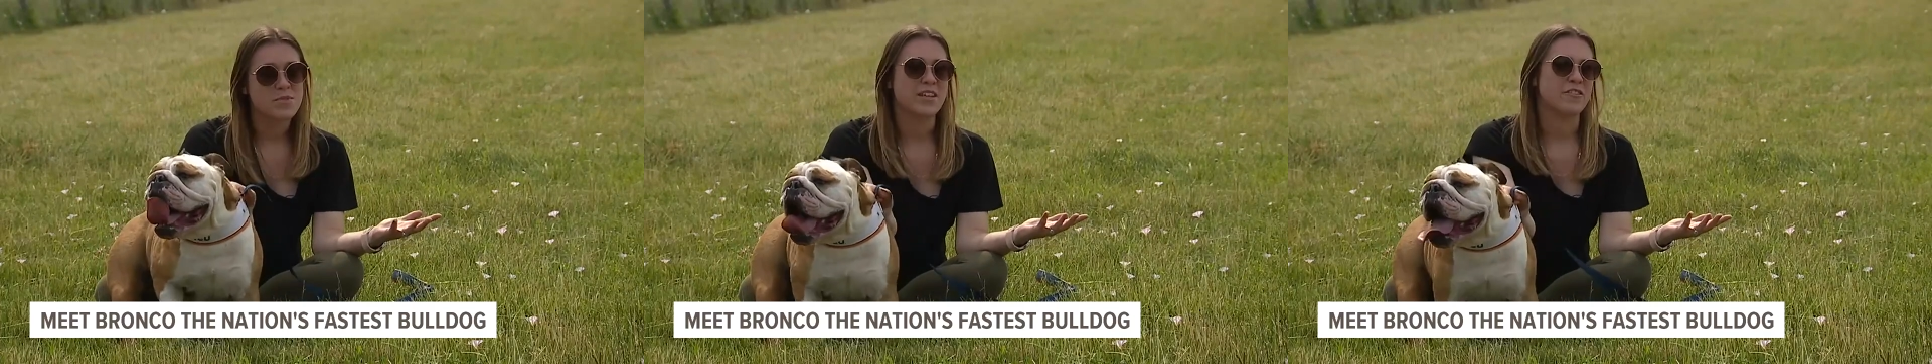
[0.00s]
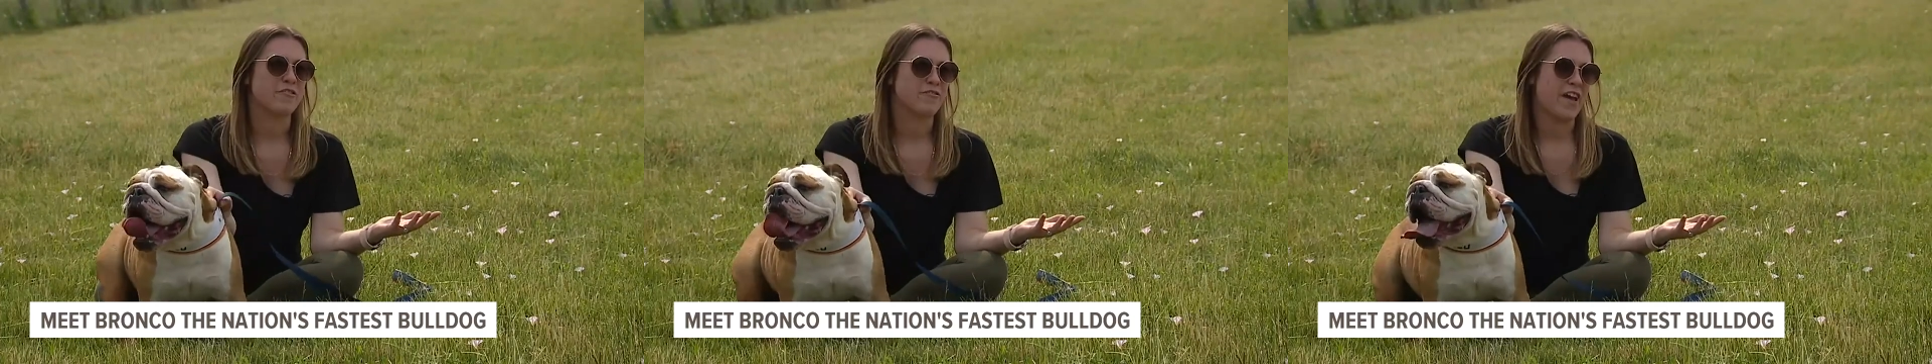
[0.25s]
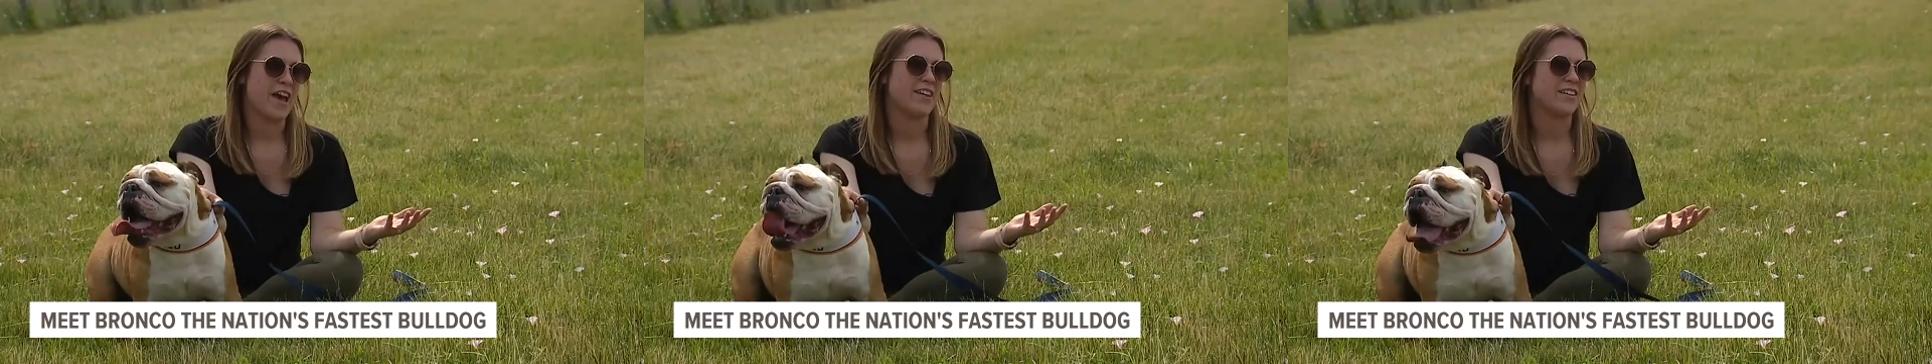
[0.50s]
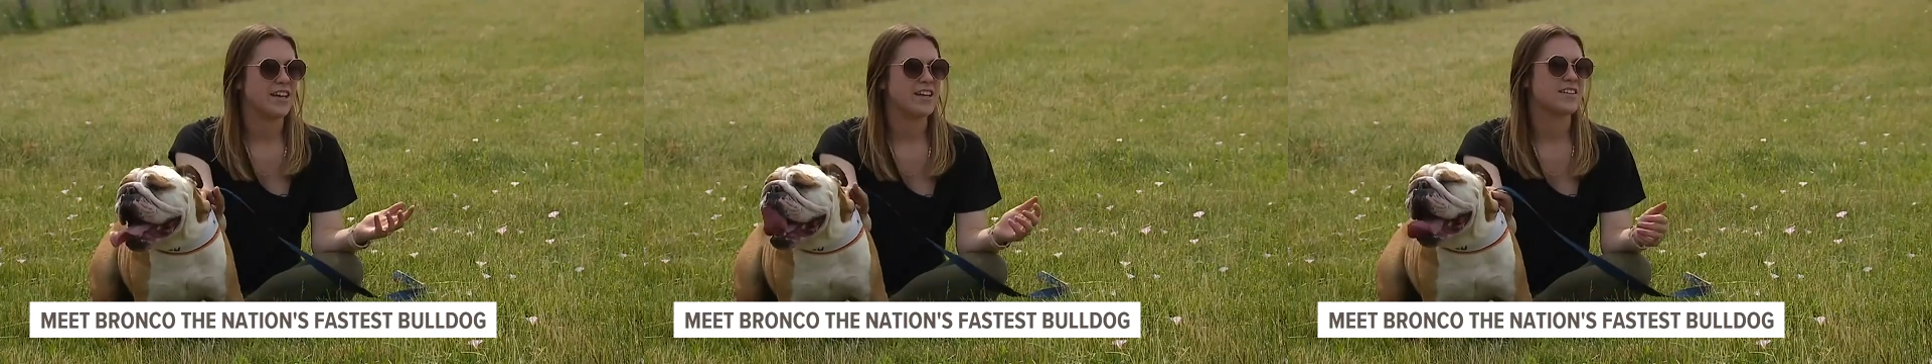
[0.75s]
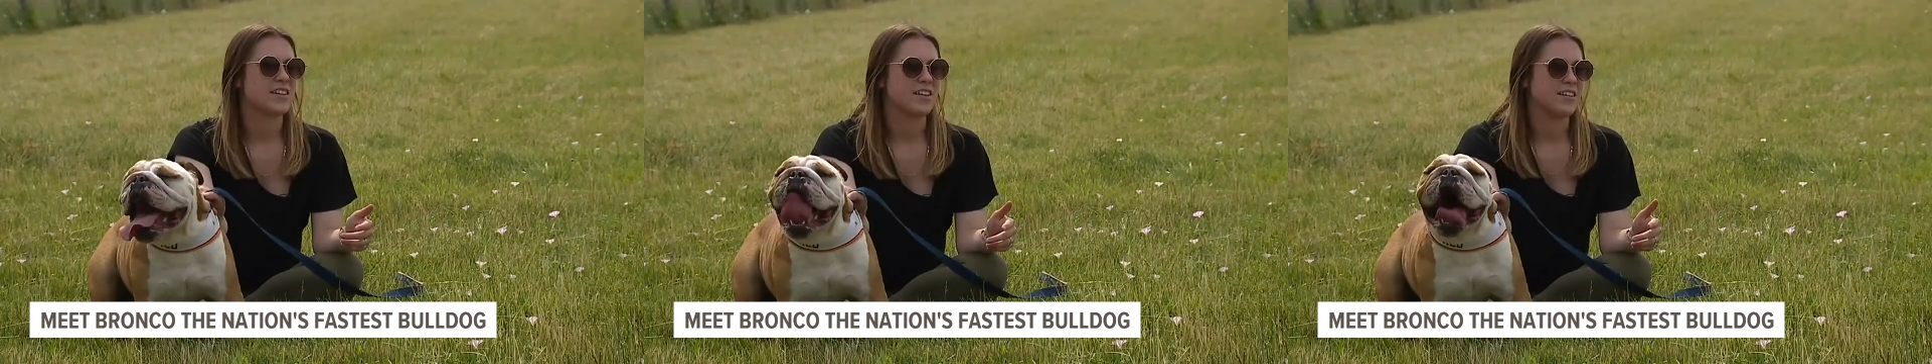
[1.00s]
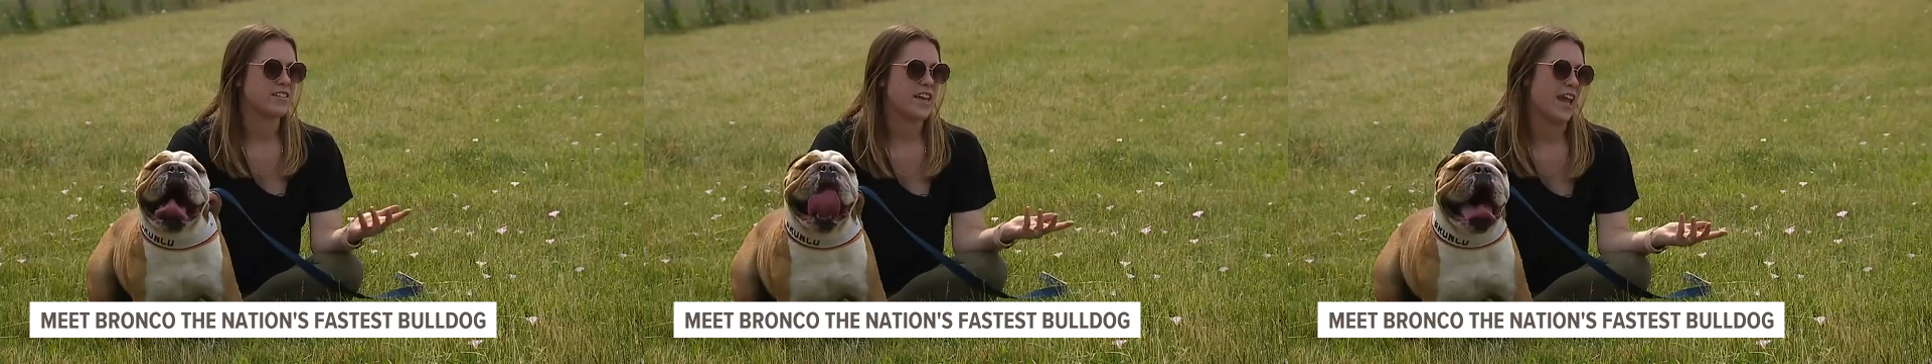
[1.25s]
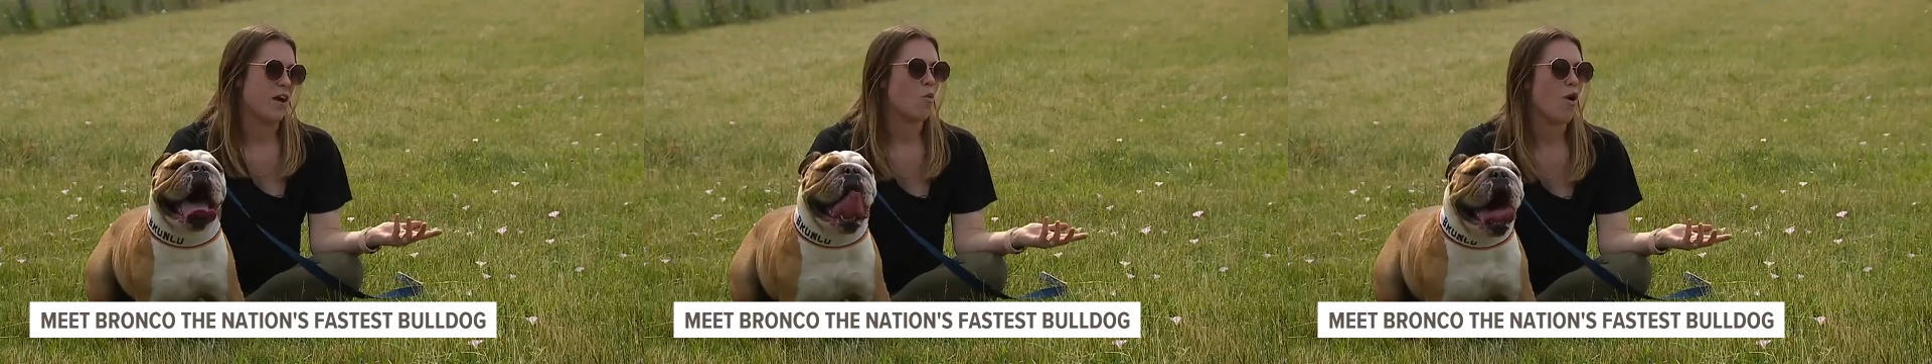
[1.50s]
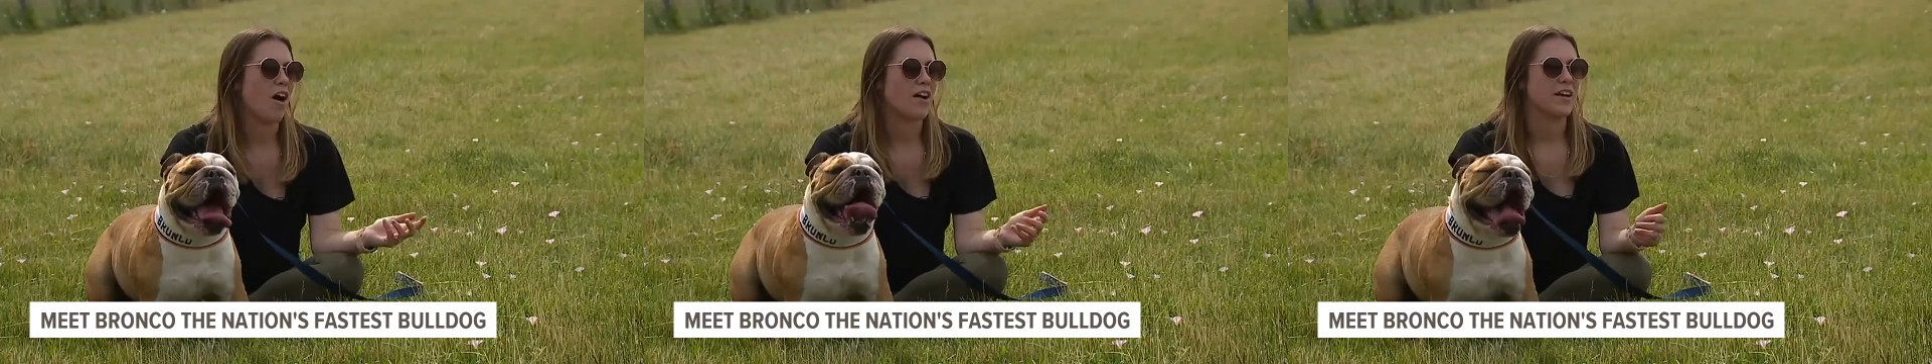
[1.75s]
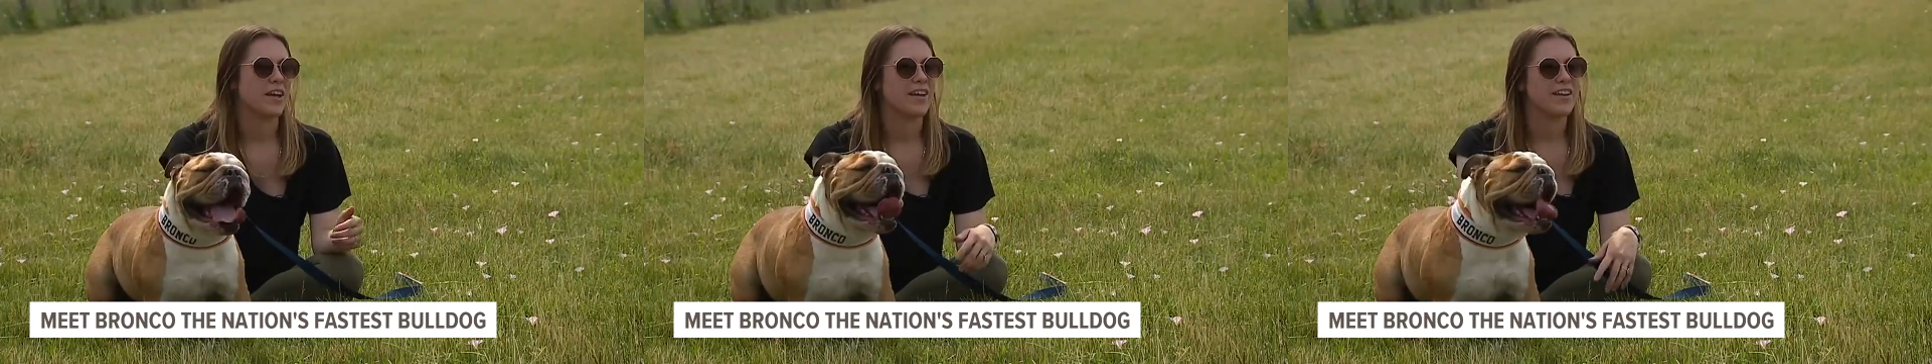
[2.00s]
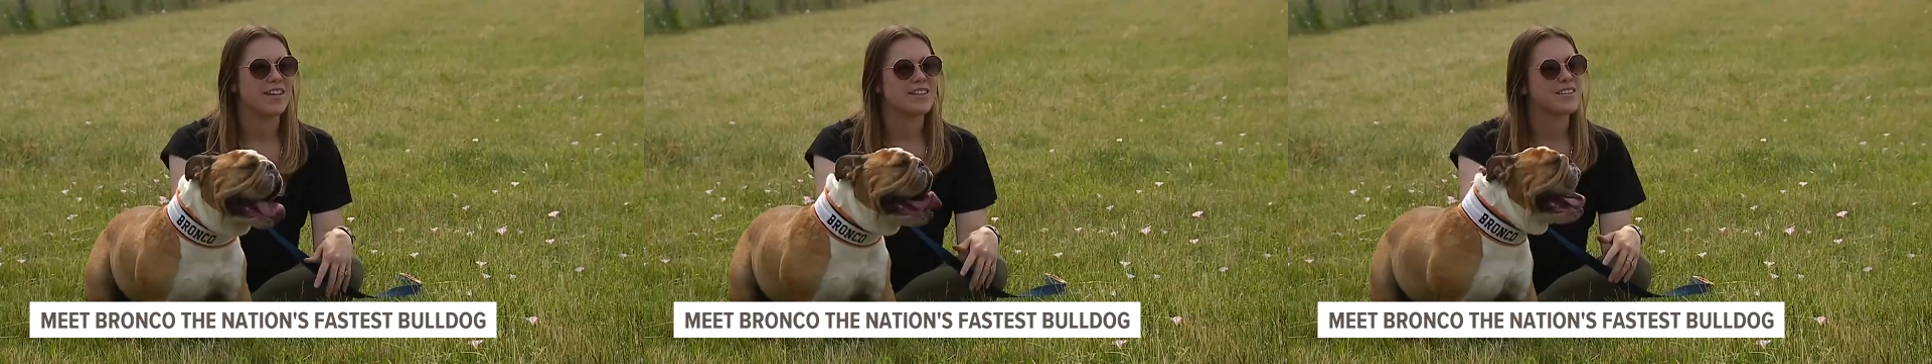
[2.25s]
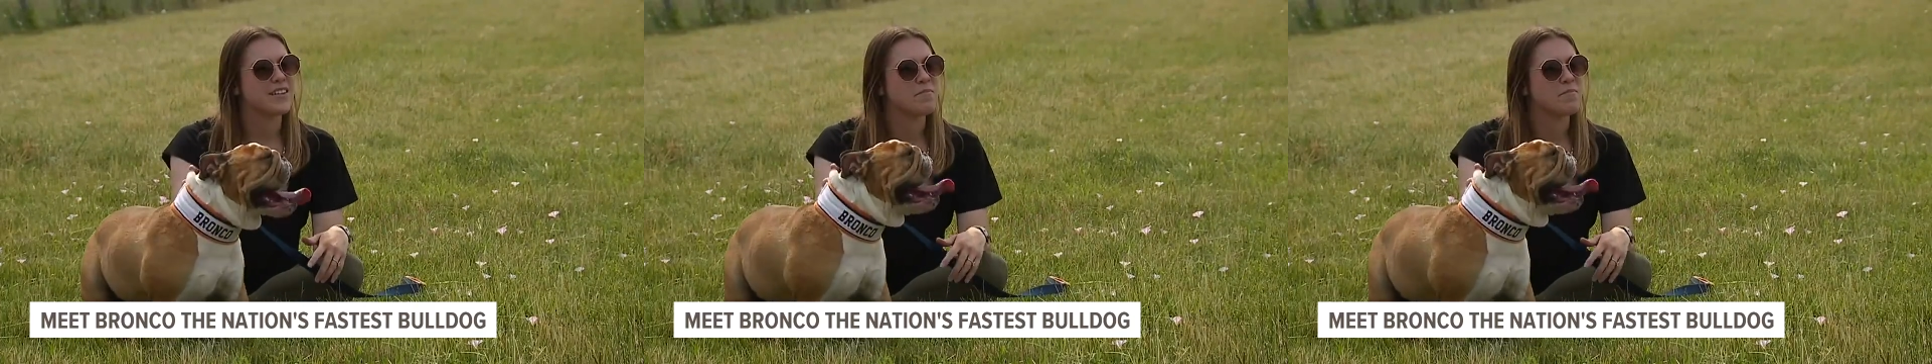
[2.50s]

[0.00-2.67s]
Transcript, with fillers: that they're fat and lazy and can't walk, and it's a